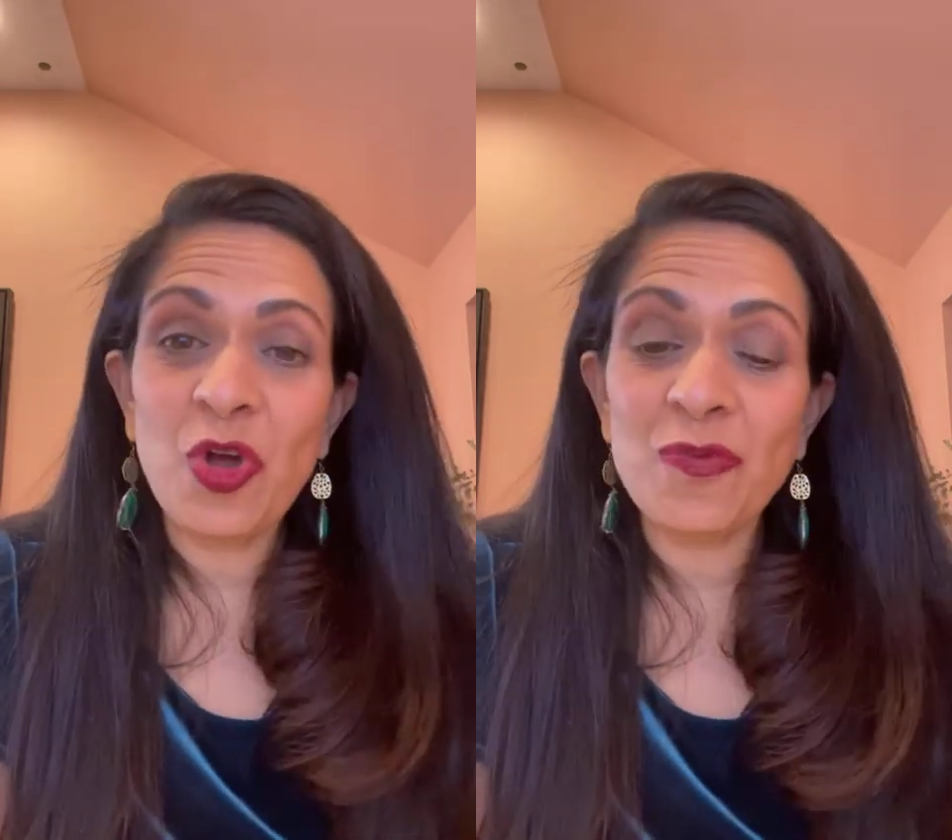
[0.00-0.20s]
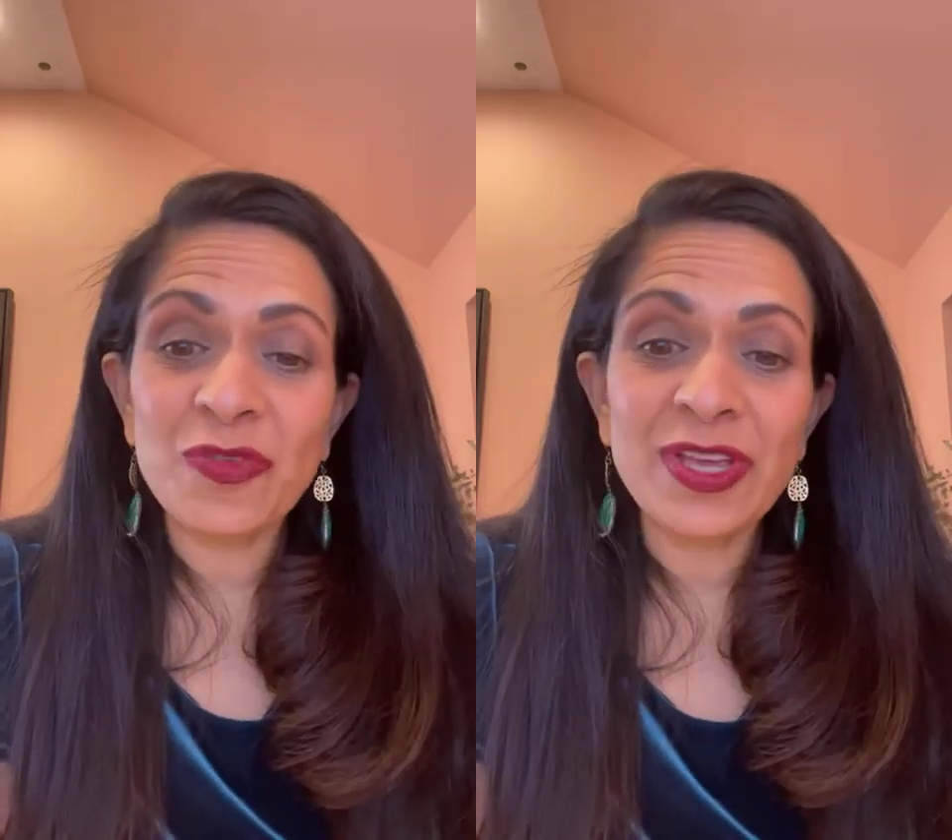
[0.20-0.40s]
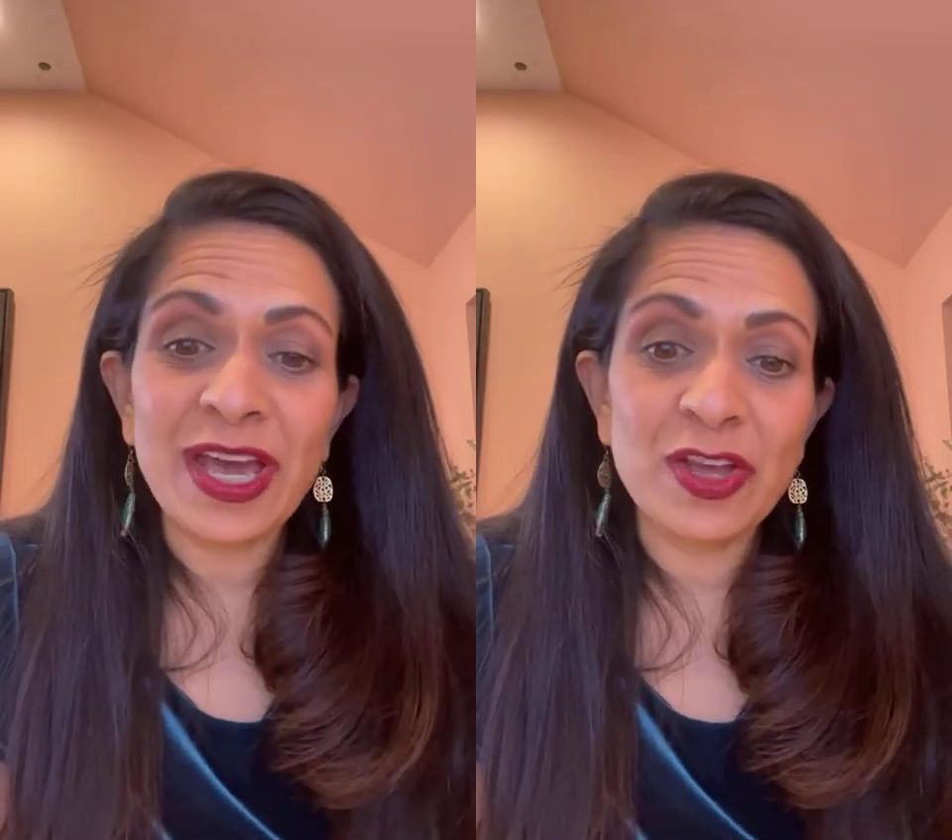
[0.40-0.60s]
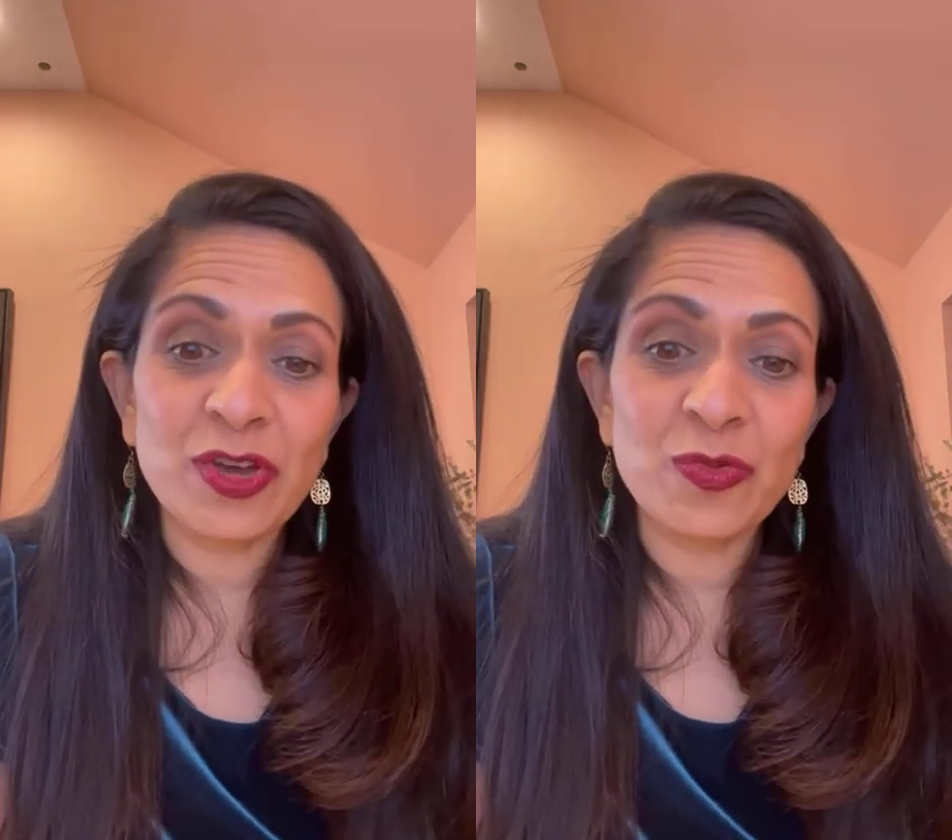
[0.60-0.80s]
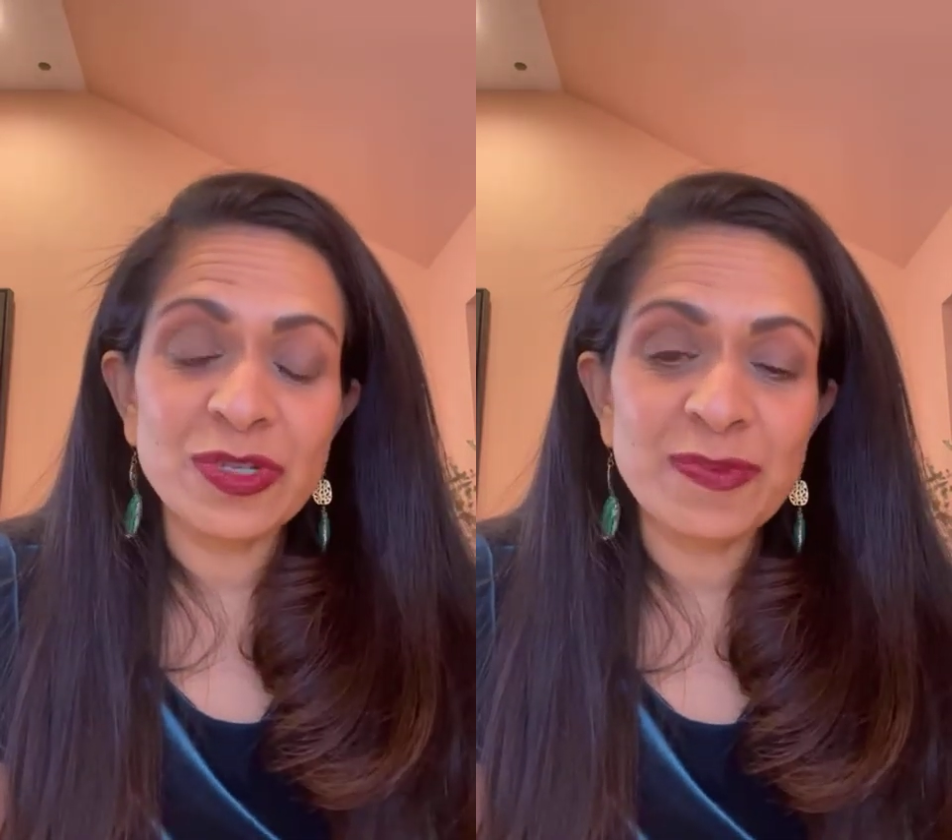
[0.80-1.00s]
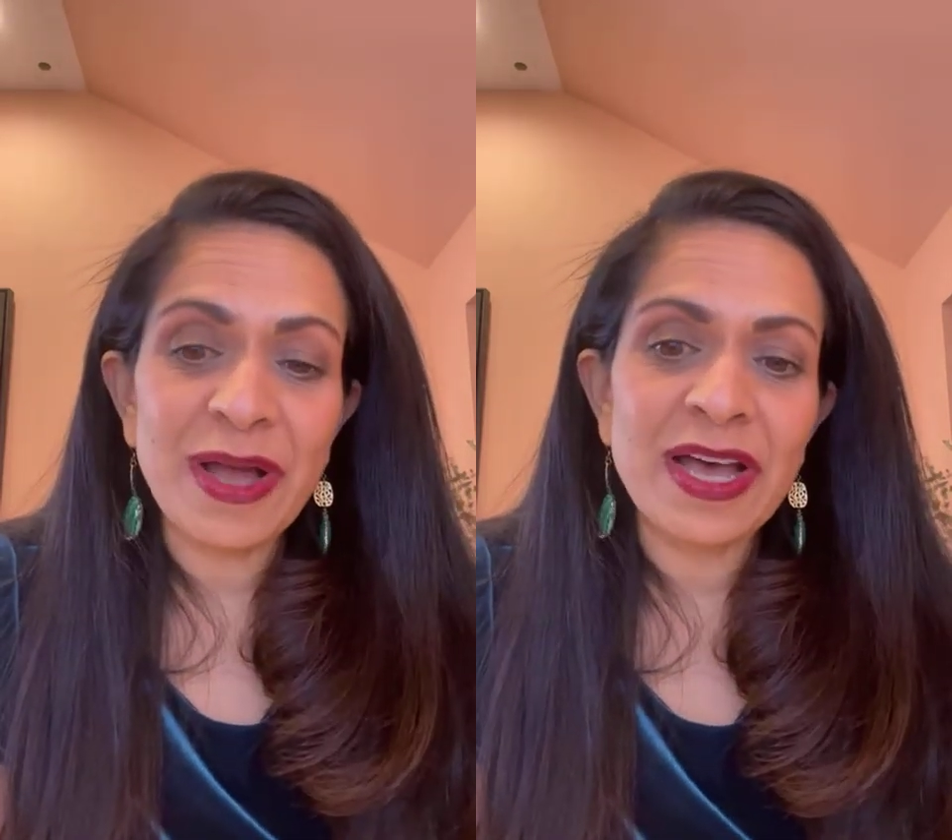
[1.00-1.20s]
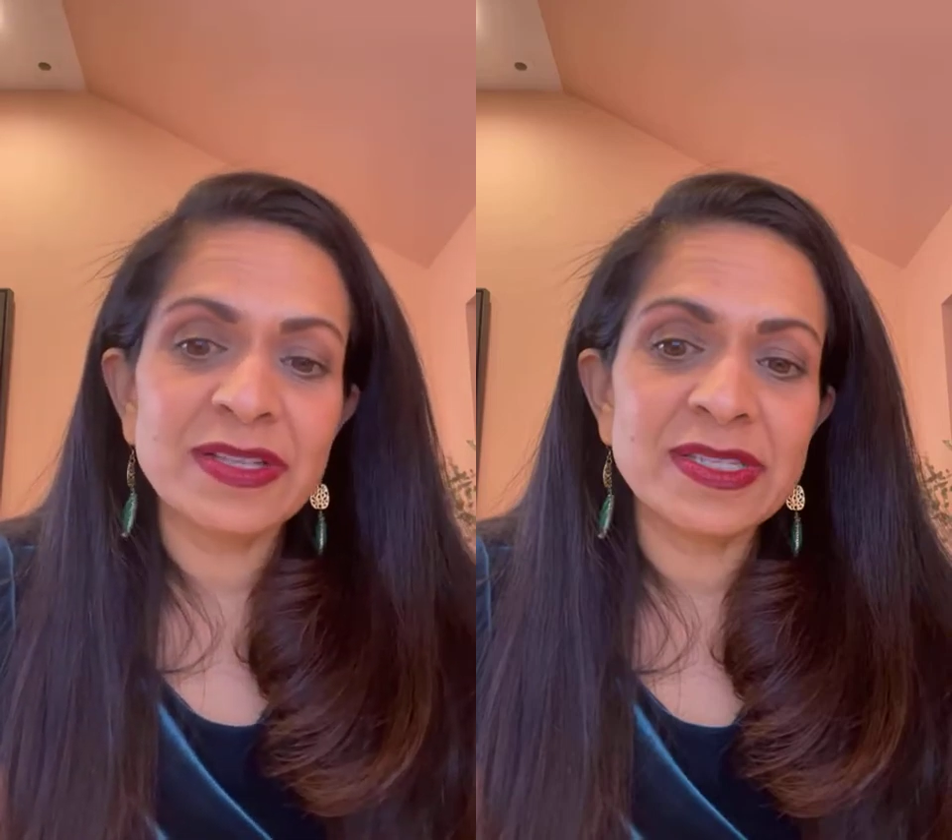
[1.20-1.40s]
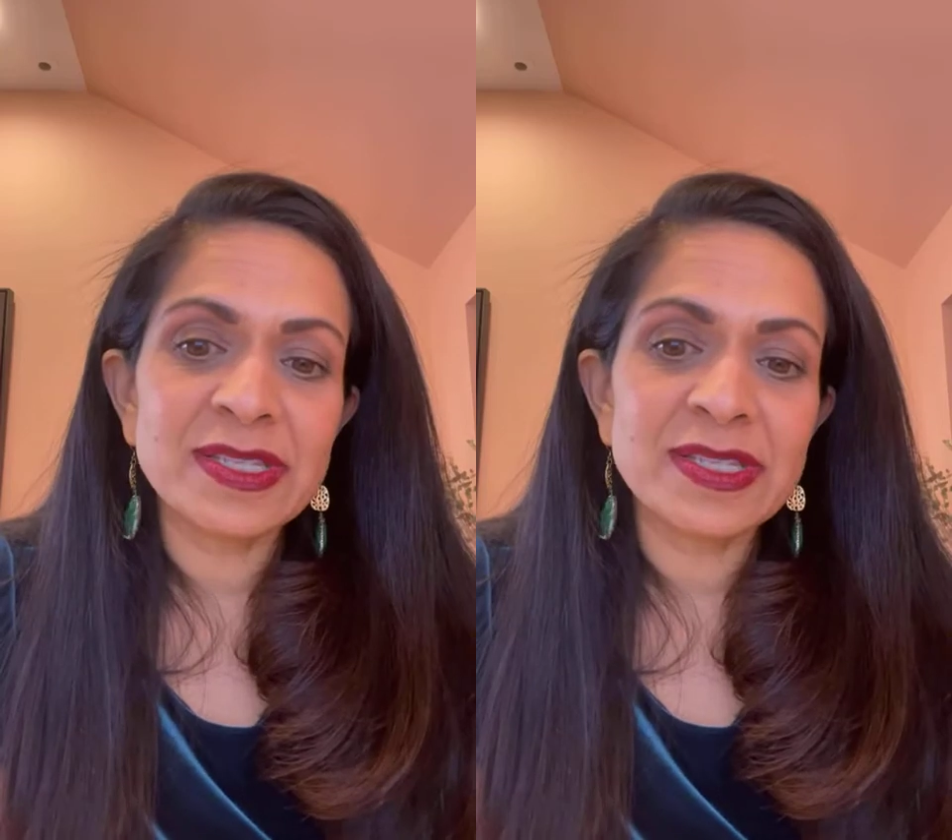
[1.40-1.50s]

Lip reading: hopefully get a good response.